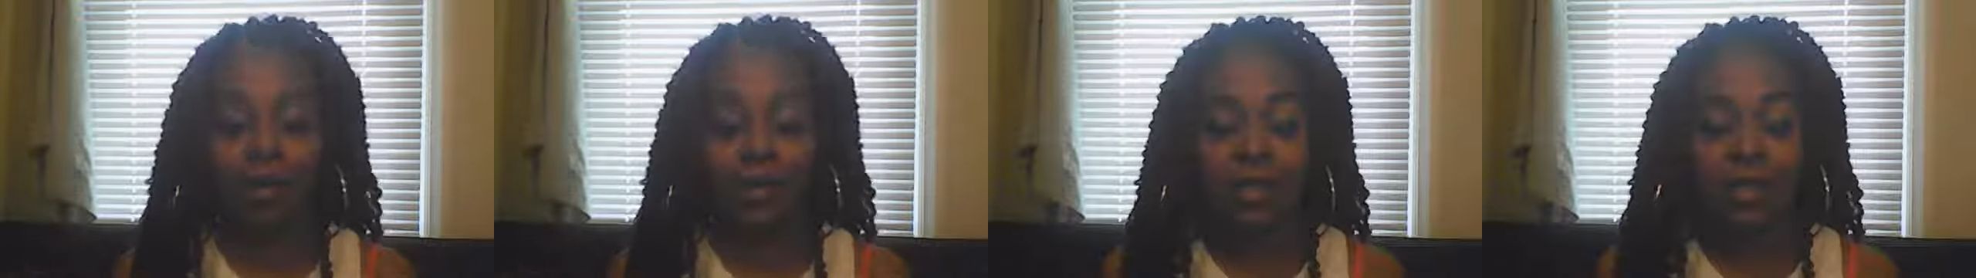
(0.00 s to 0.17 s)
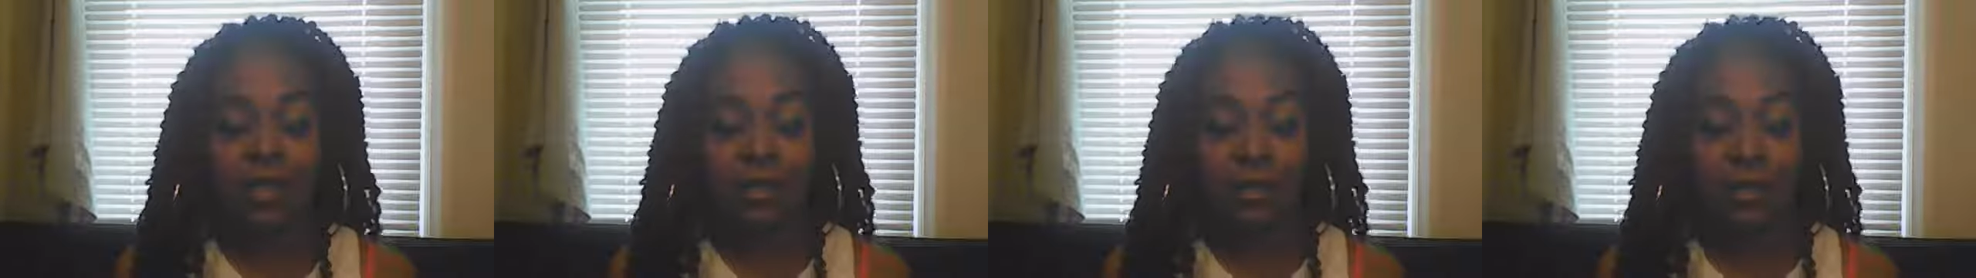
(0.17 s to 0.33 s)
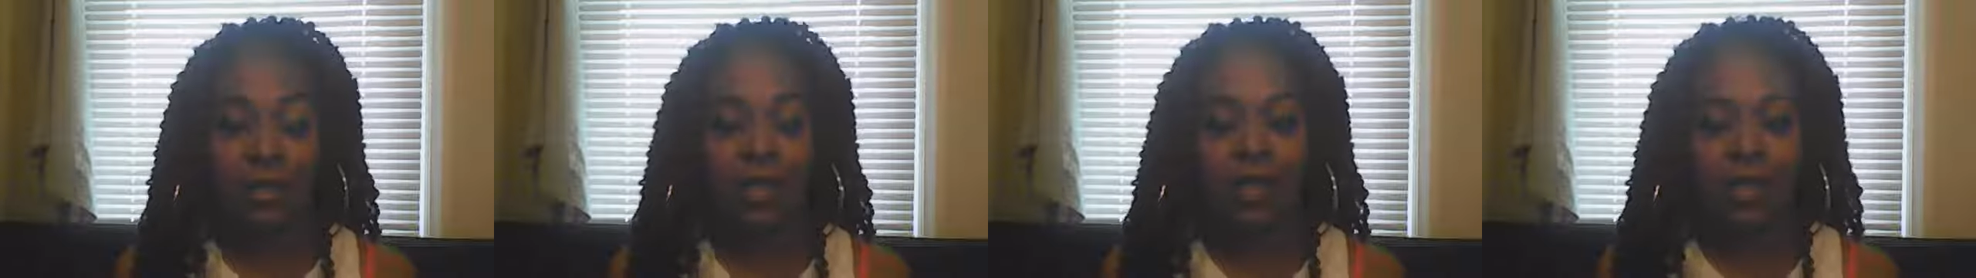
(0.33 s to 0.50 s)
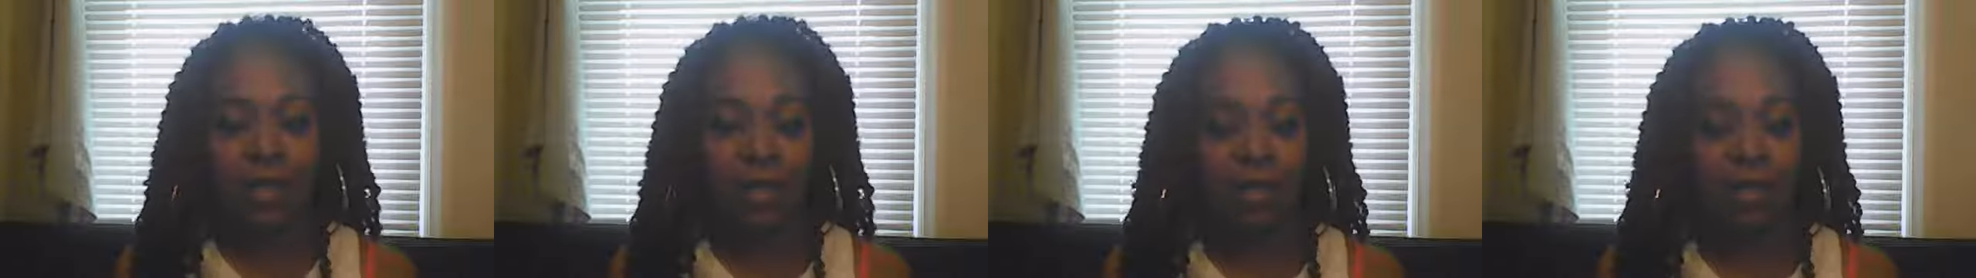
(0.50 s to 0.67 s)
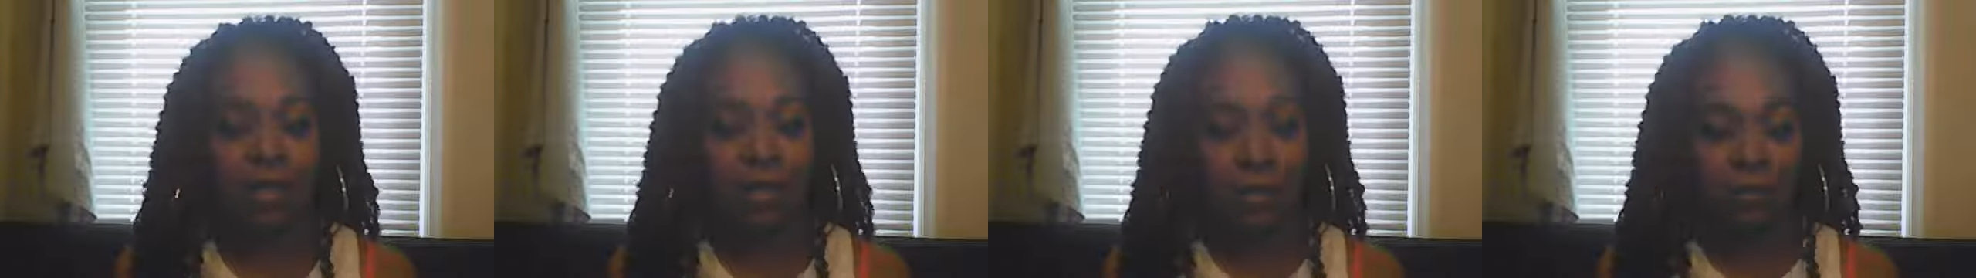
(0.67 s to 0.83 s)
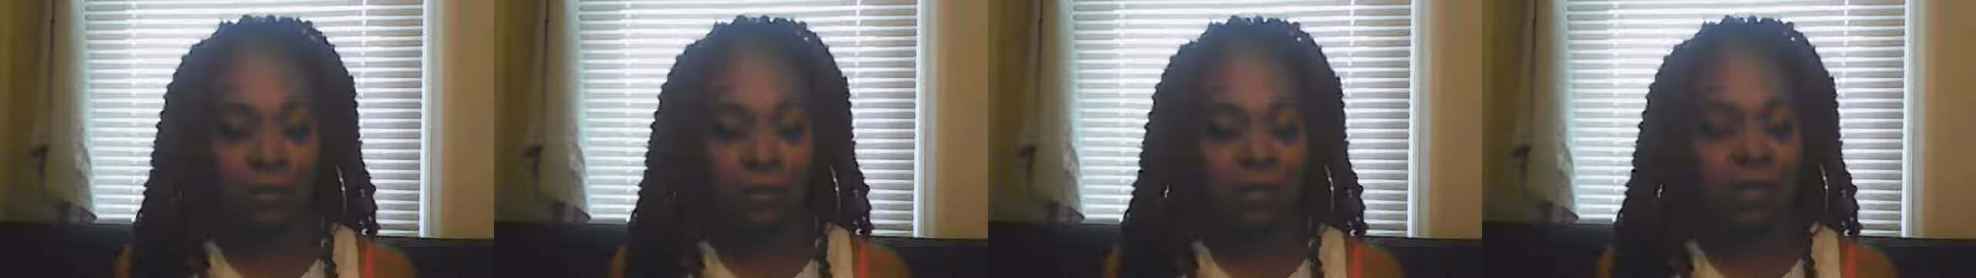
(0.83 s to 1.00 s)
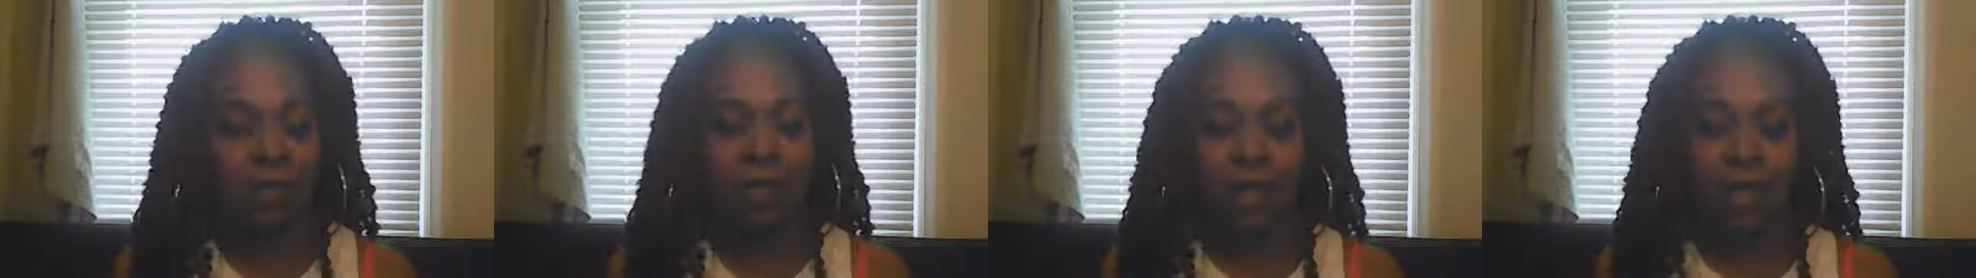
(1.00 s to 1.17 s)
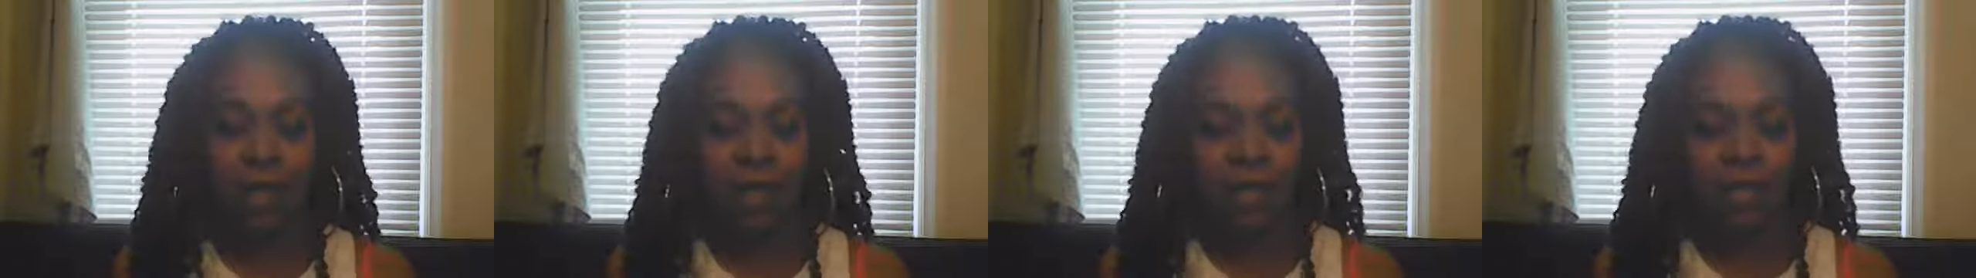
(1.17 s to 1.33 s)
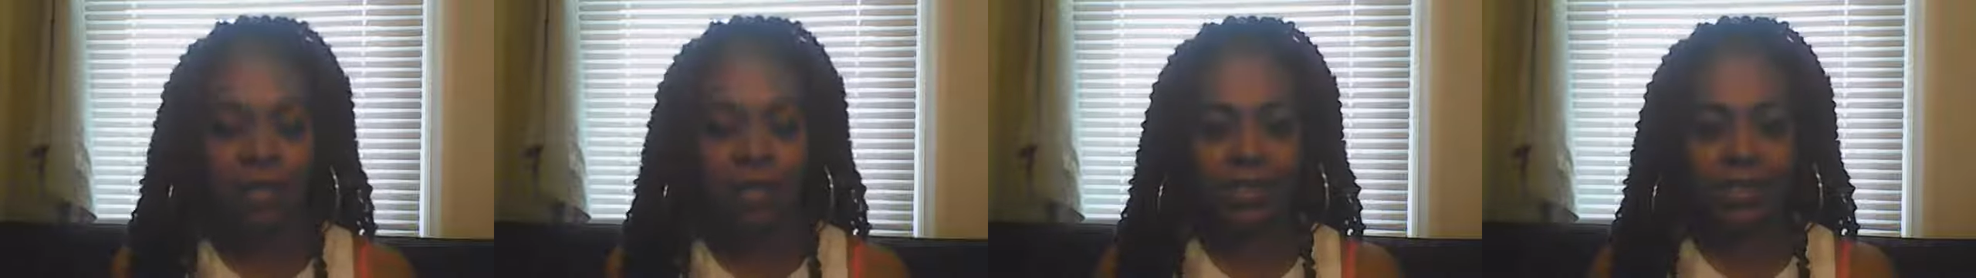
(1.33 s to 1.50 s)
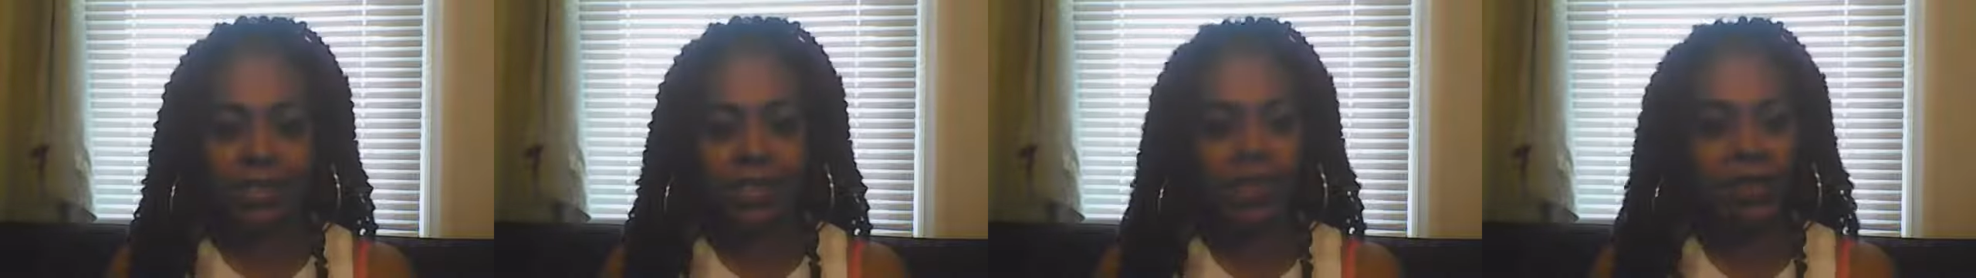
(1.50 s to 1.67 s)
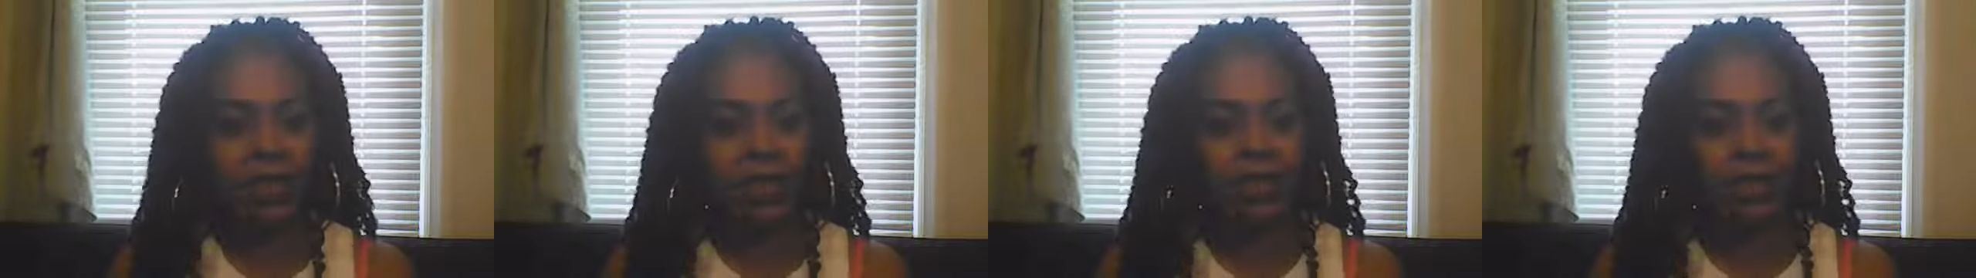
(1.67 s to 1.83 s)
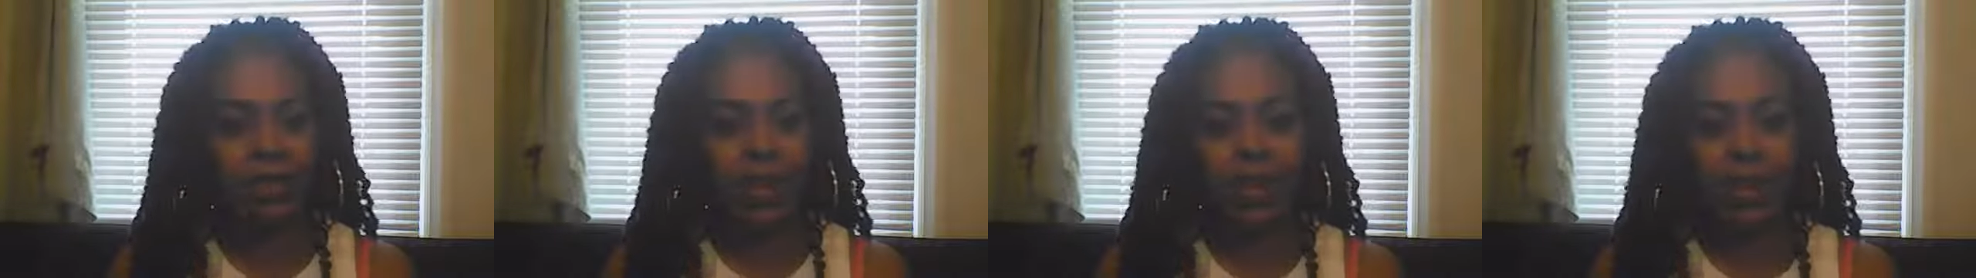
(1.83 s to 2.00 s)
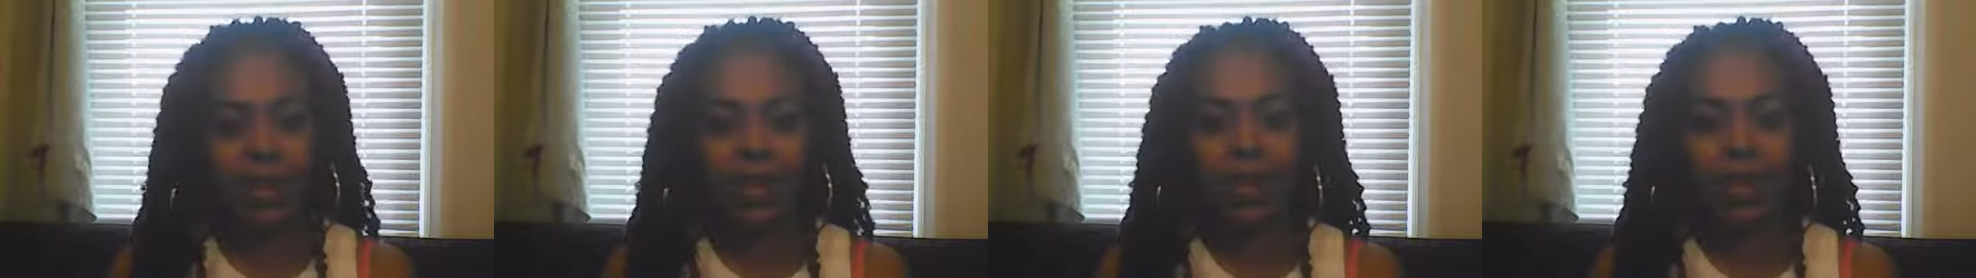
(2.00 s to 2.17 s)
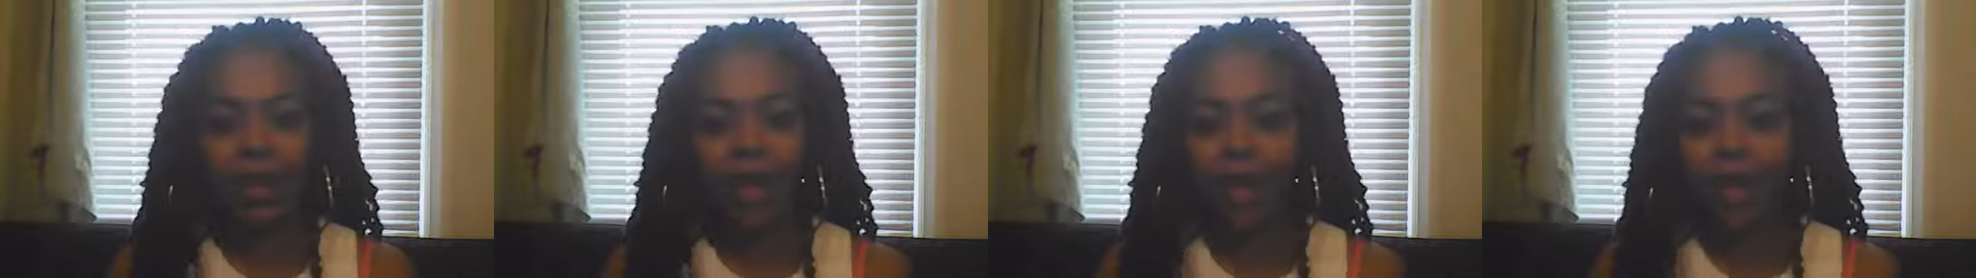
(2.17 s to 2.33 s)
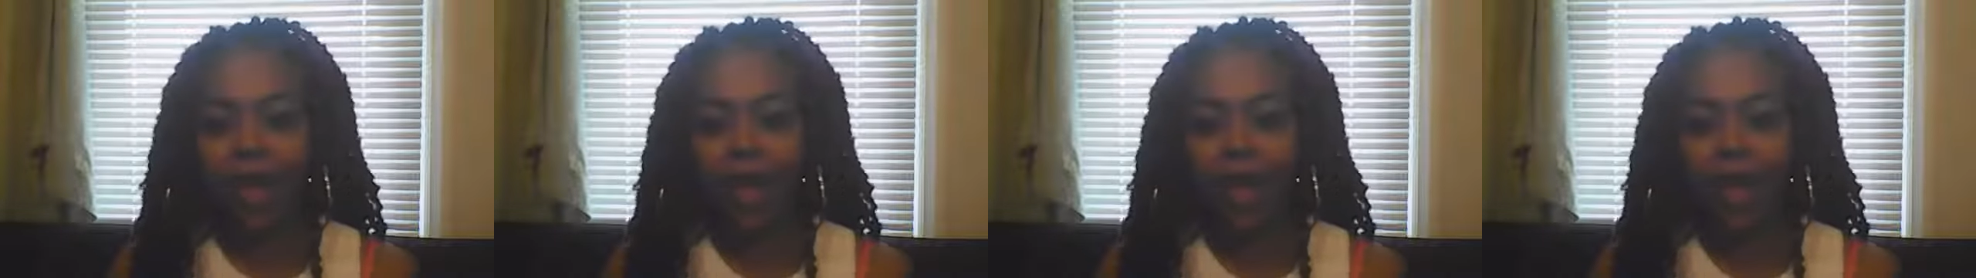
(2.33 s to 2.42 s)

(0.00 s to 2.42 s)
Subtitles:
in this vehicle, I'm realizing, like, okay,